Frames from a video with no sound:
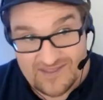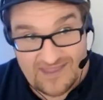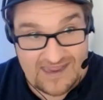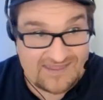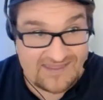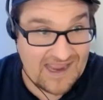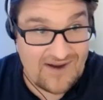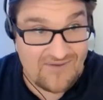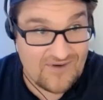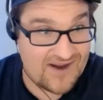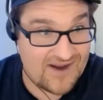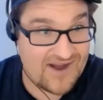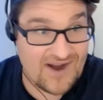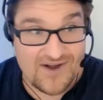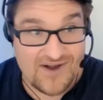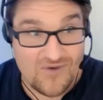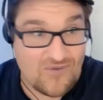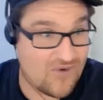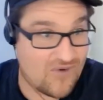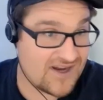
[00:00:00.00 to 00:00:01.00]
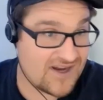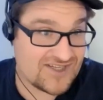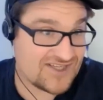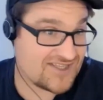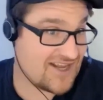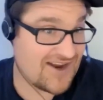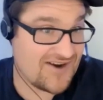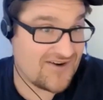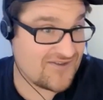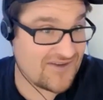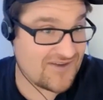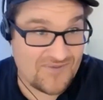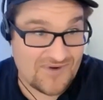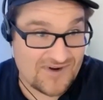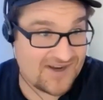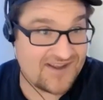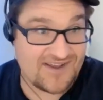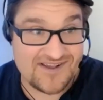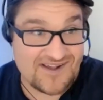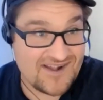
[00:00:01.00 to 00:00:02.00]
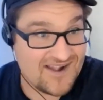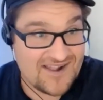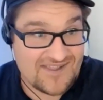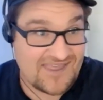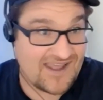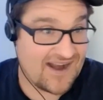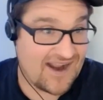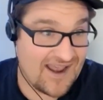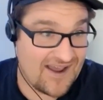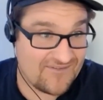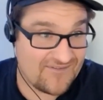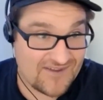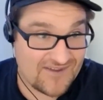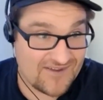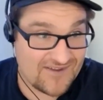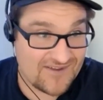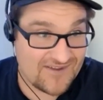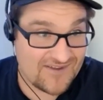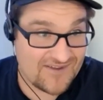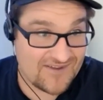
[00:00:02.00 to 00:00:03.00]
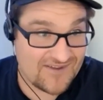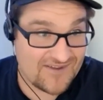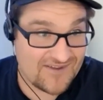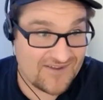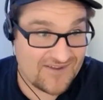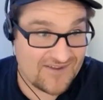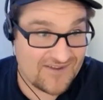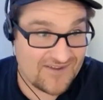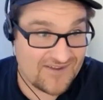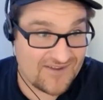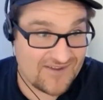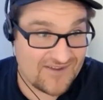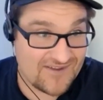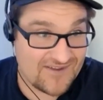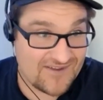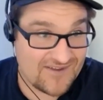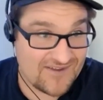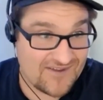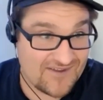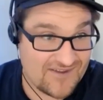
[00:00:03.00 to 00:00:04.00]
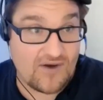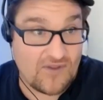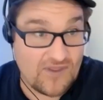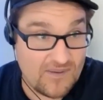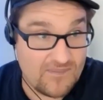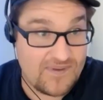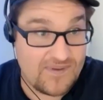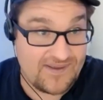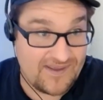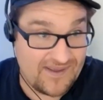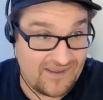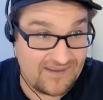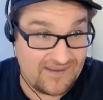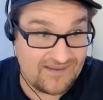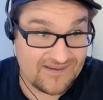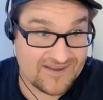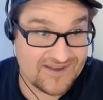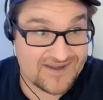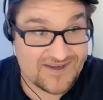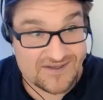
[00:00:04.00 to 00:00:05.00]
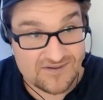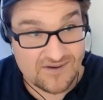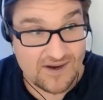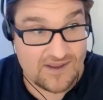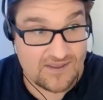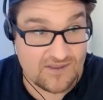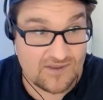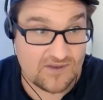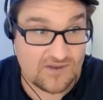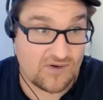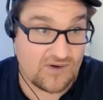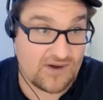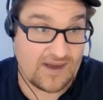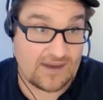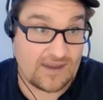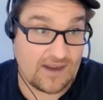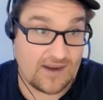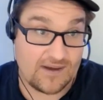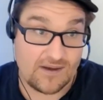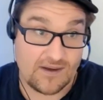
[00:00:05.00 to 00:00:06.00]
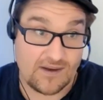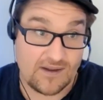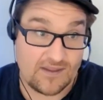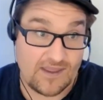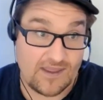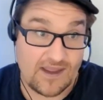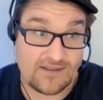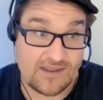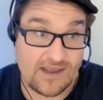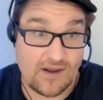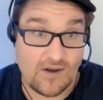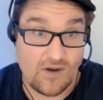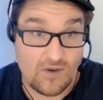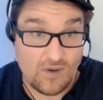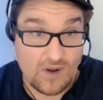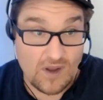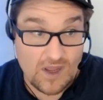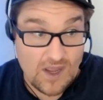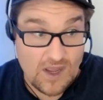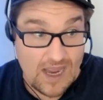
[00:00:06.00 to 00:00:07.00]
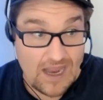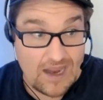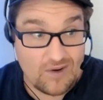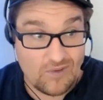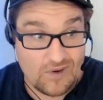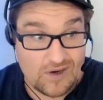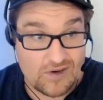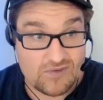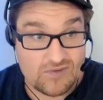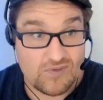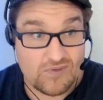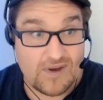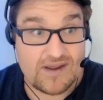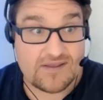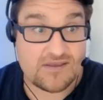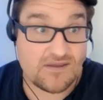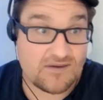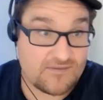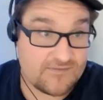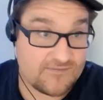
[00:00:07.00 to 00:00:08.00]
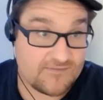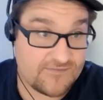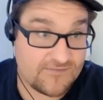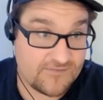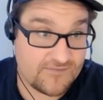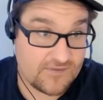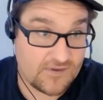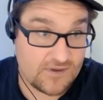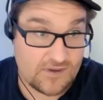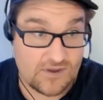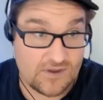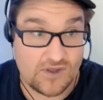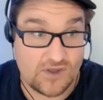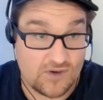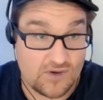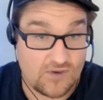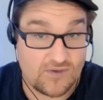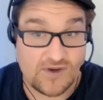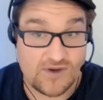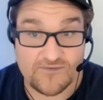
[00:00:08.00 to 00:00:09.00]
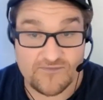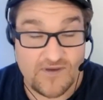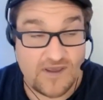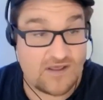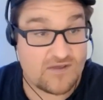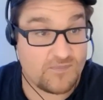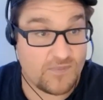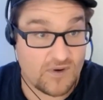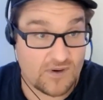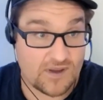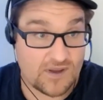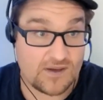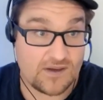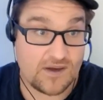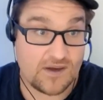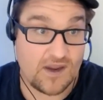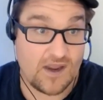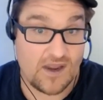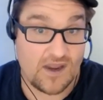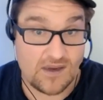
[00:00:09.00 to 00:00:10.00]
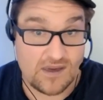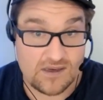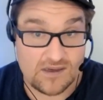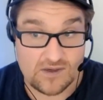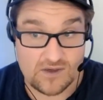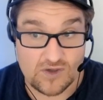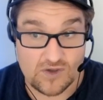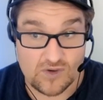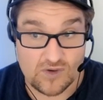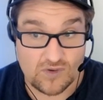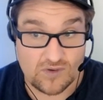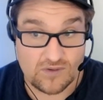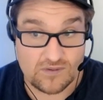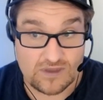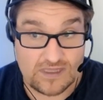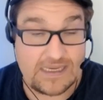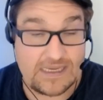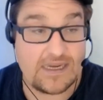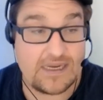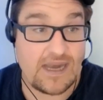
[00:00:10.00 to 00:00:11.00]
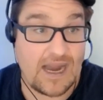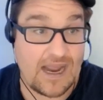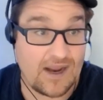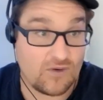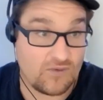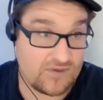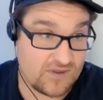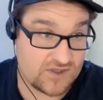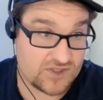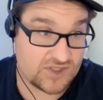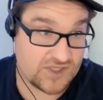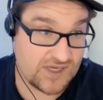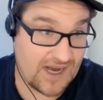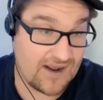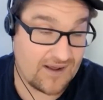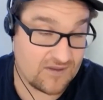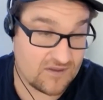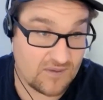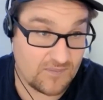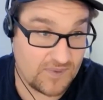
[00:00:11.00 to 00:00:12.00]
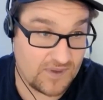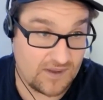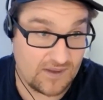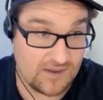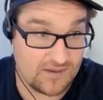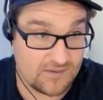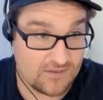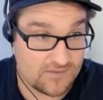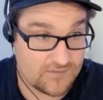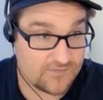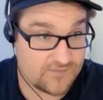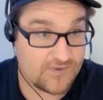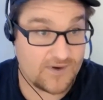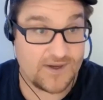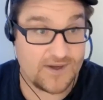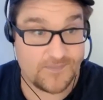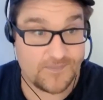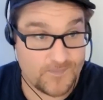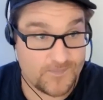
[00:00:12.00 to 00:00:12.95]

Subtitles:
at that rate, I don't want to just hire someone that I have to better than me, right? So, and again, that's how aggressive your Facebook and your lead acquisition has to be, right?